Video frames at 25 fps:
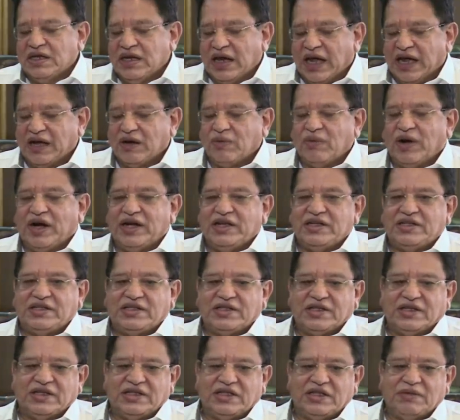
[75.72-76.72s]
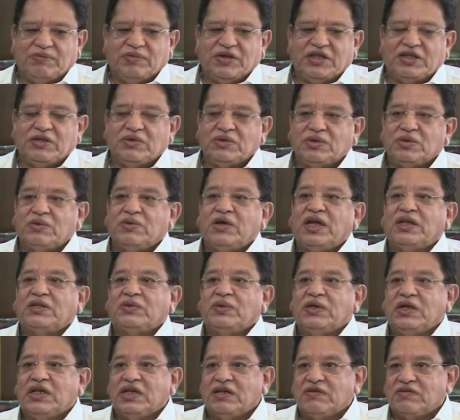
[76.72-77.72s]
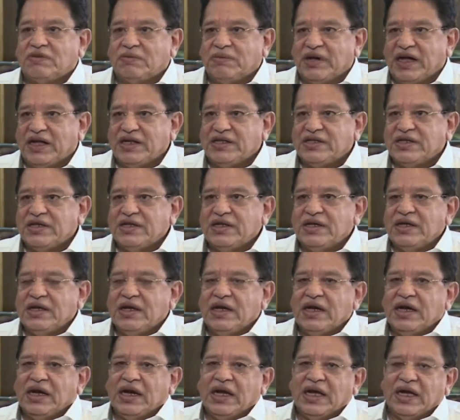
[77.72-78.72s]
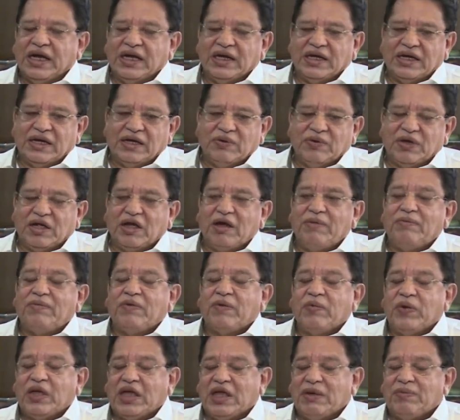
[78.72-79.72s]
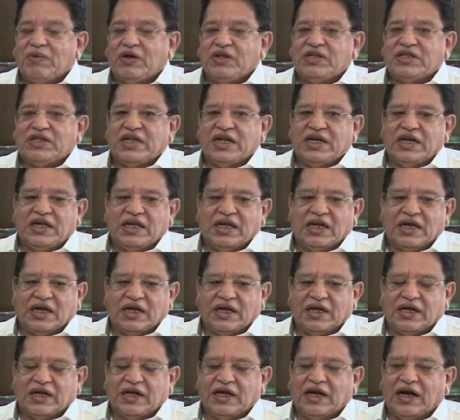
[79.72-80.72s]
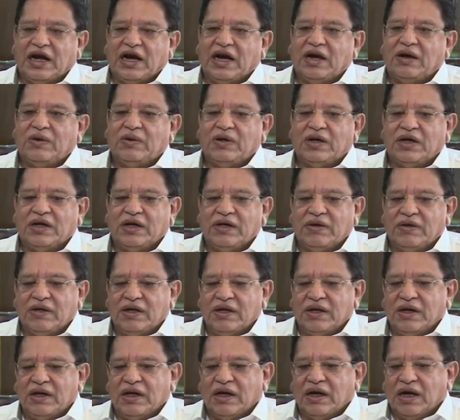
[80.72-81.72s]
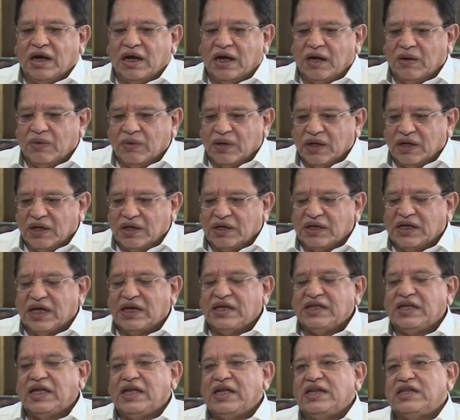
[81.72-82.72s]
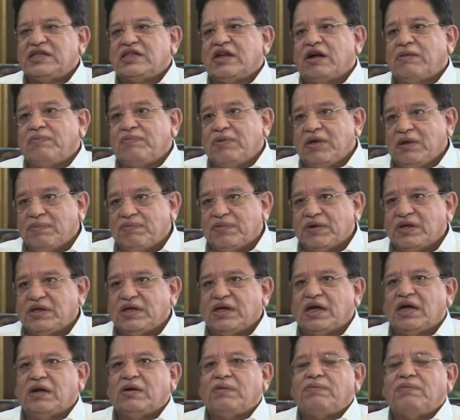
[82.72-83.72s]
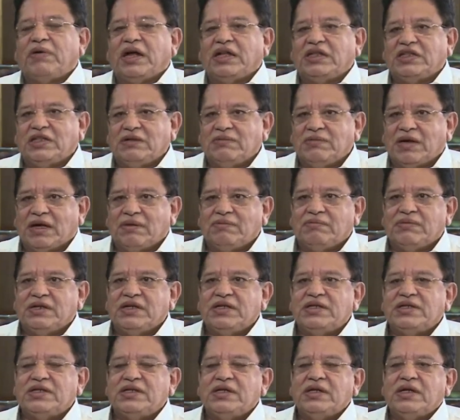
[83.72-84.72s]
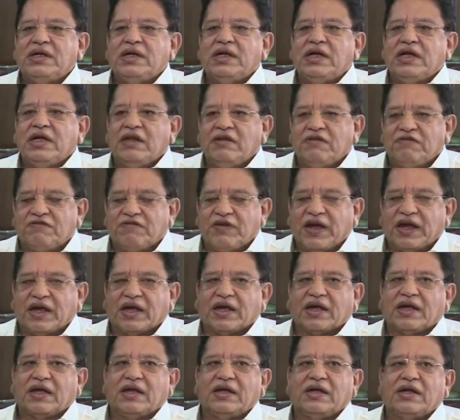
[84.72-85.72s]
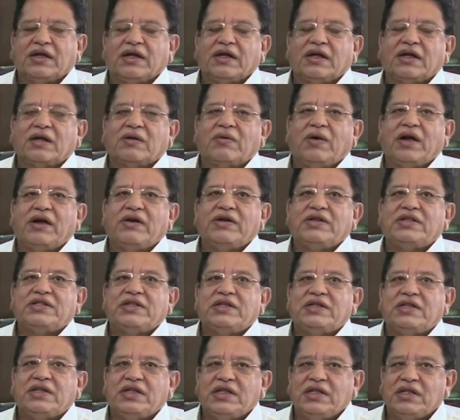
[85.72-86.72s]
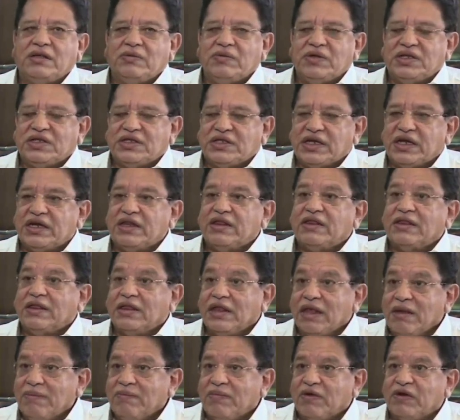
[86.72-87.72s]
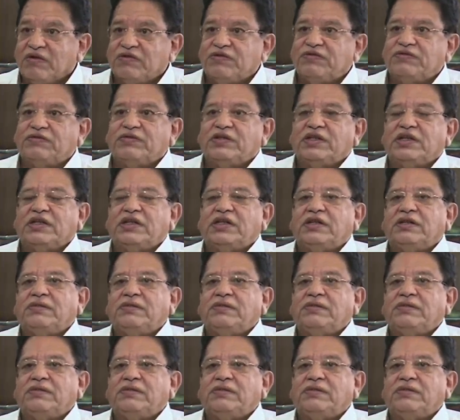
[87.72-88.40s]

Likewise, CPC also would like to learn from us. And we, come, we keep on sending our, our delegates, our people, our party members, in fact, uh, quite recently, we sent a team of uh,